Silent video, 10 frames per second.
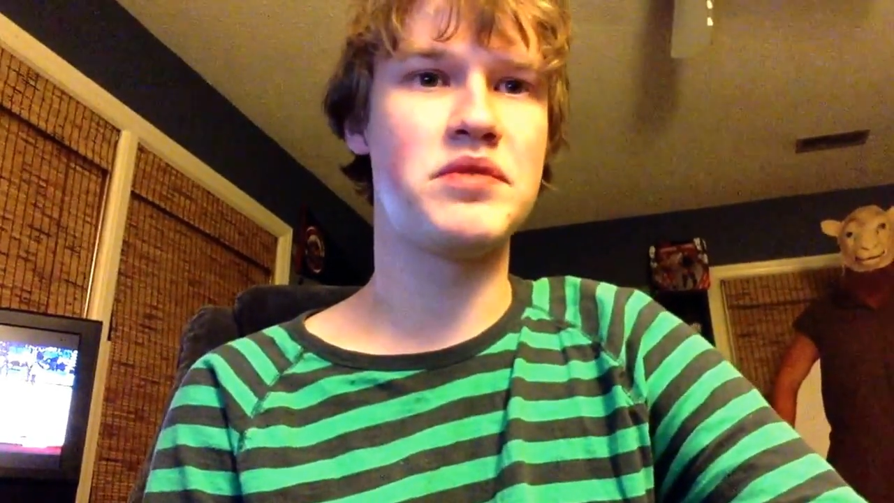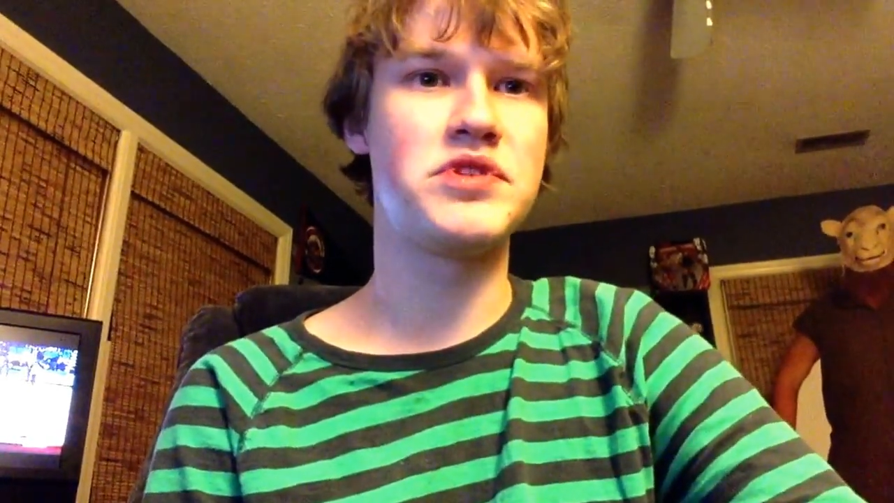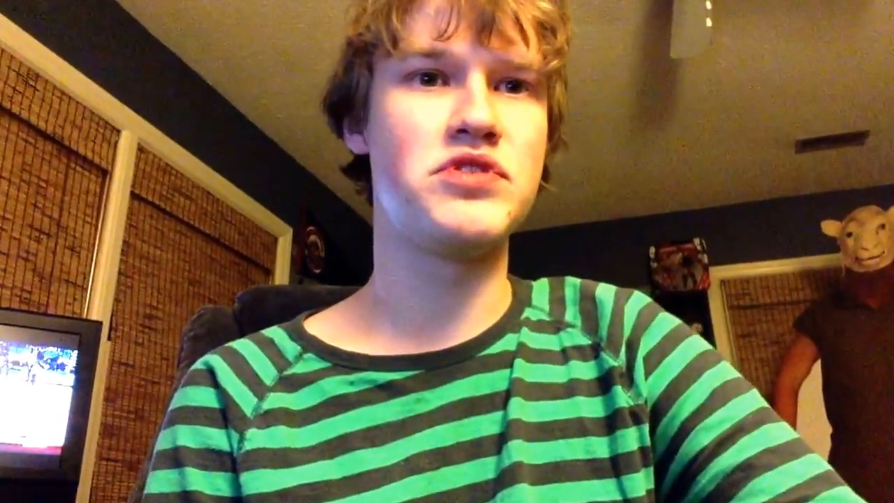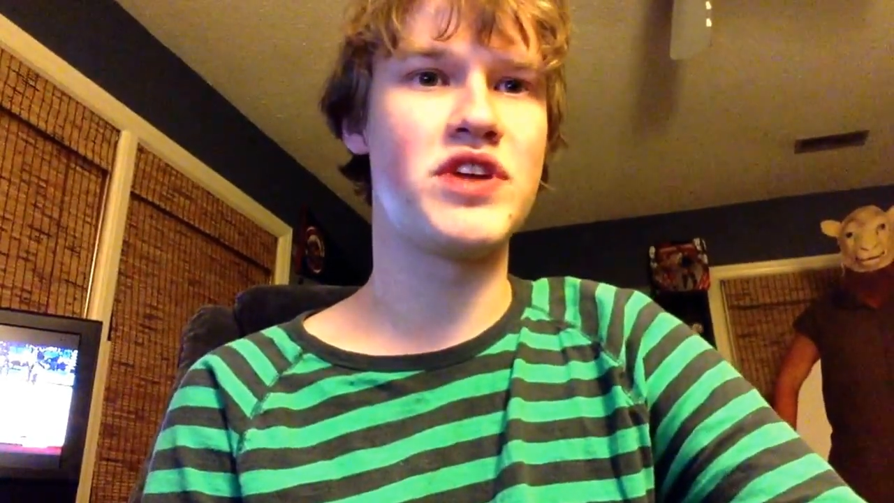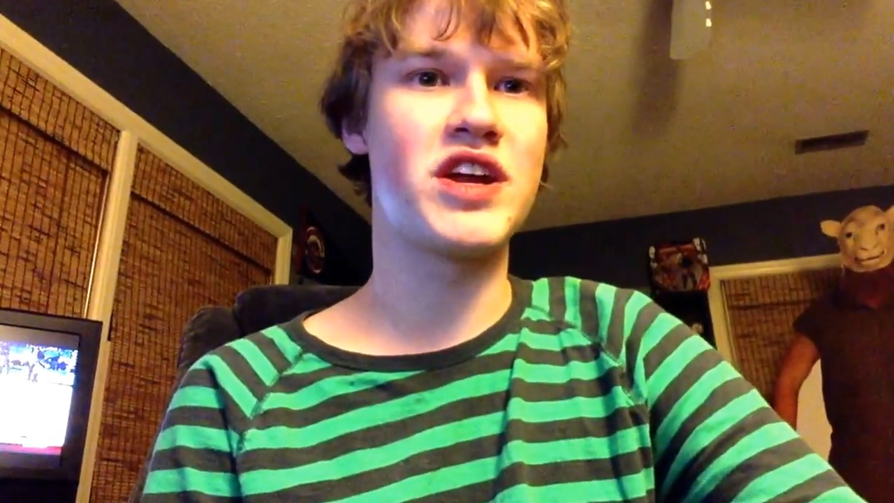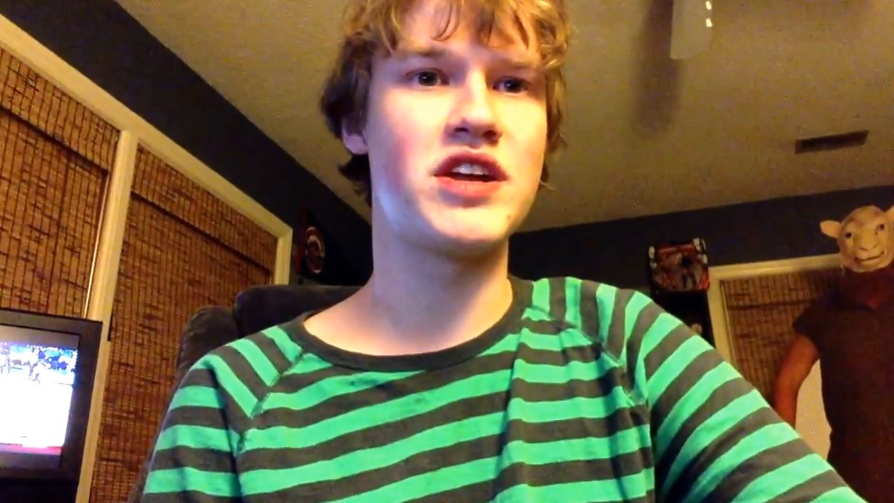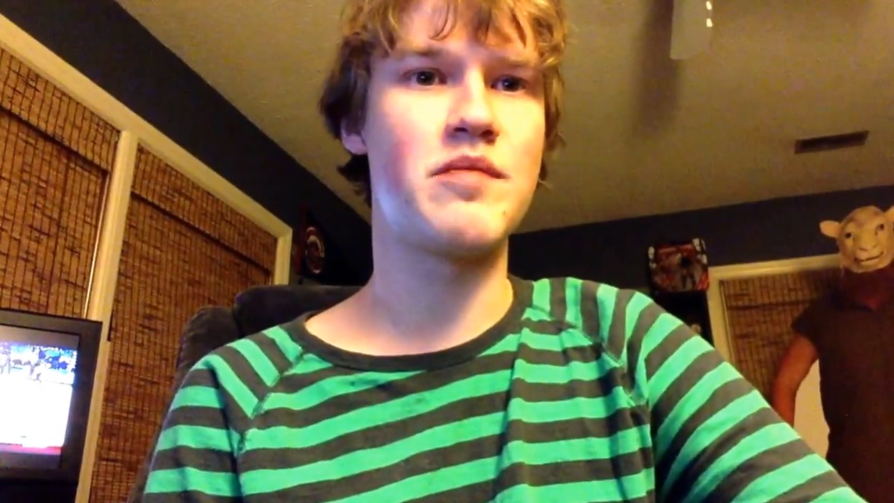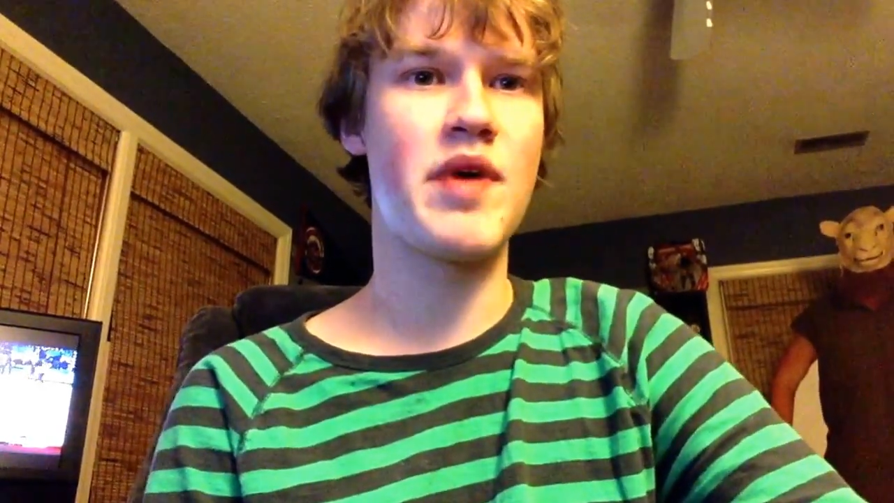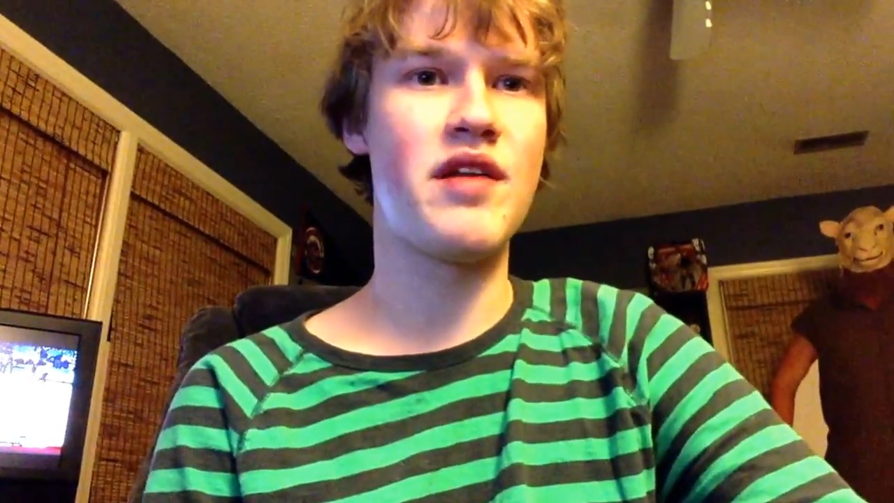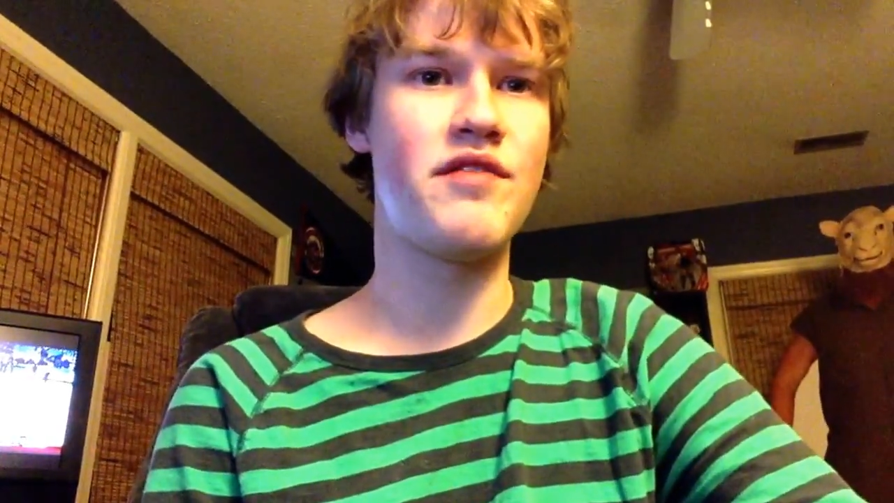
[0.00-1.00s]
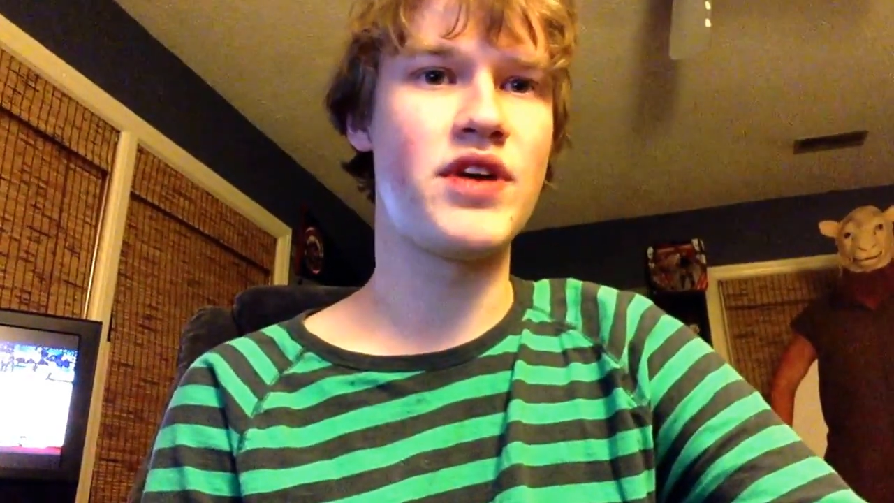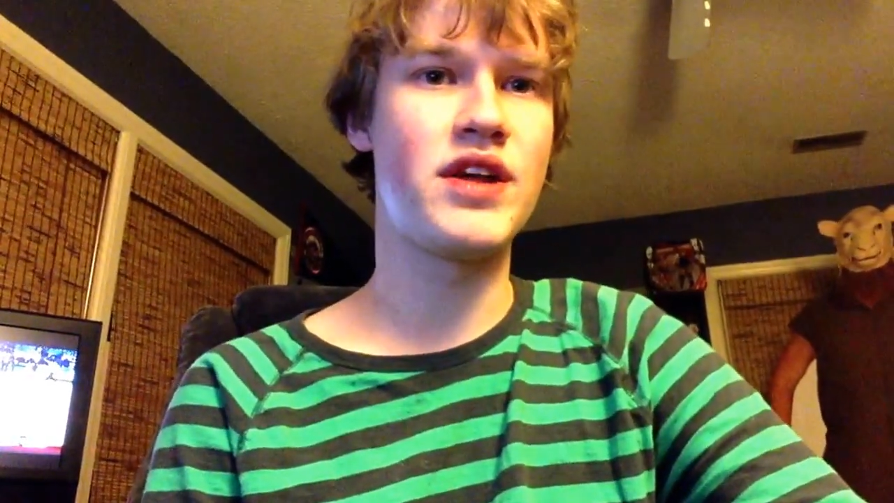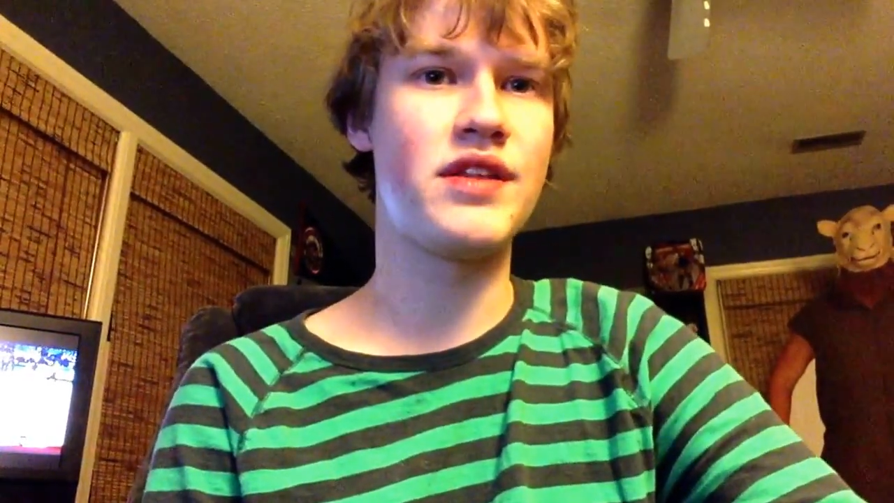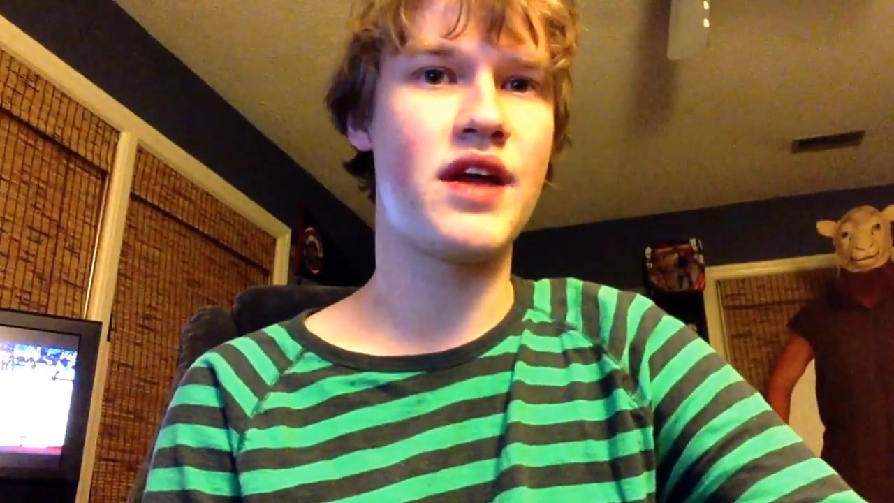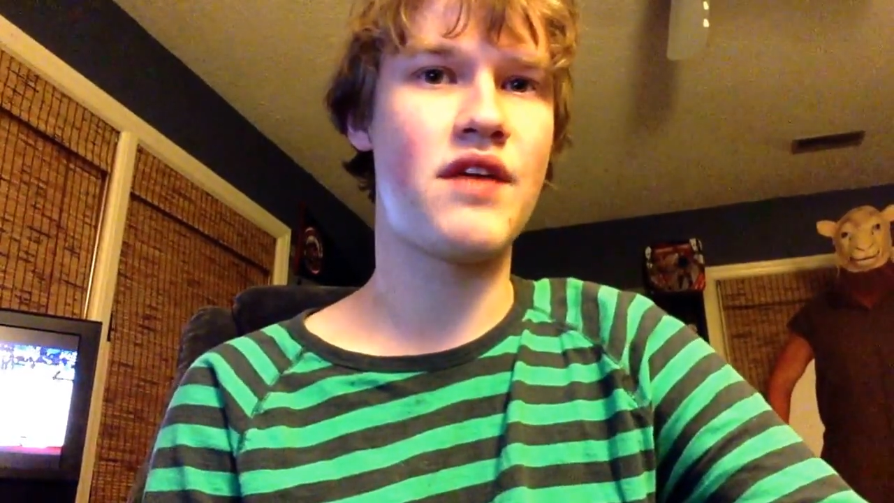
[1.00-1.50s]
tuning into Main
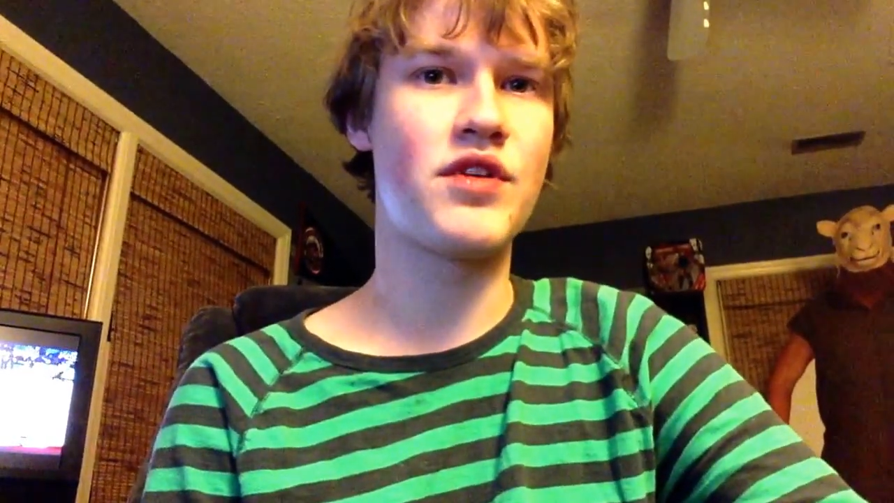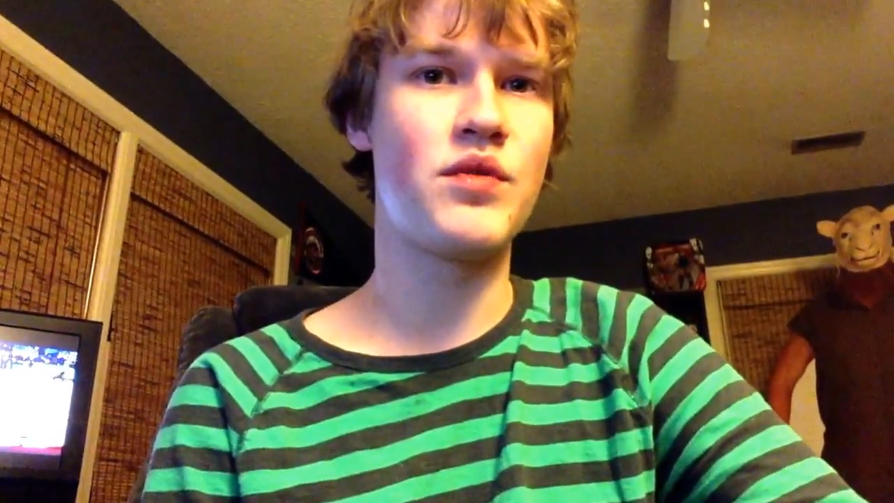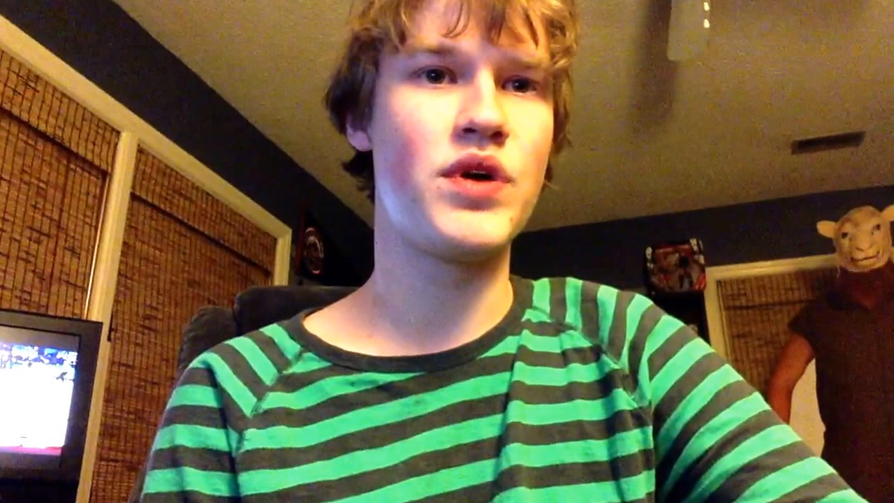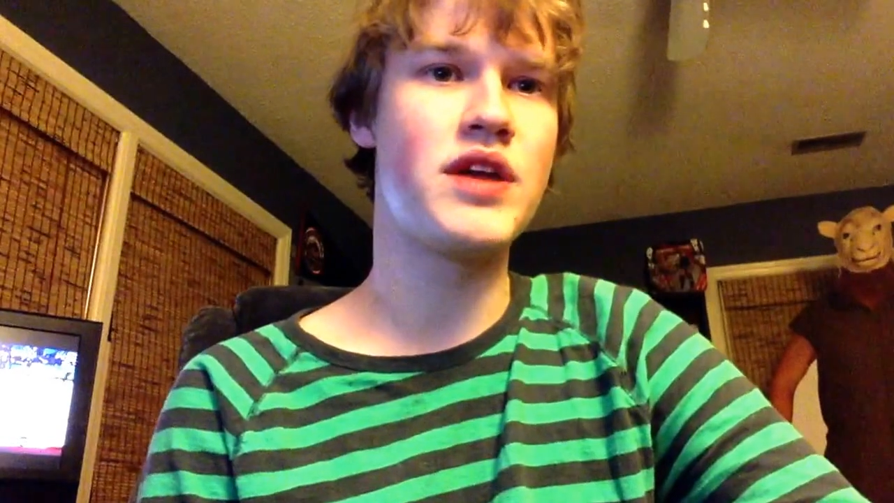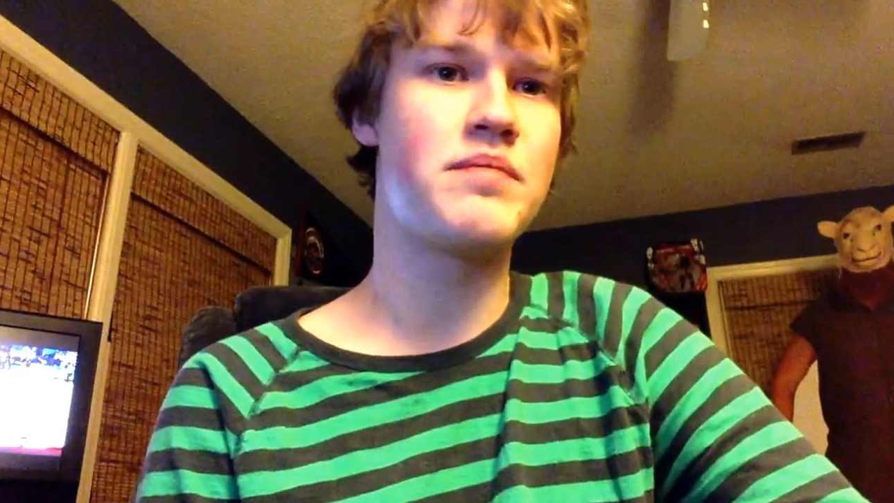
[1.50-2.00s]
Event every week,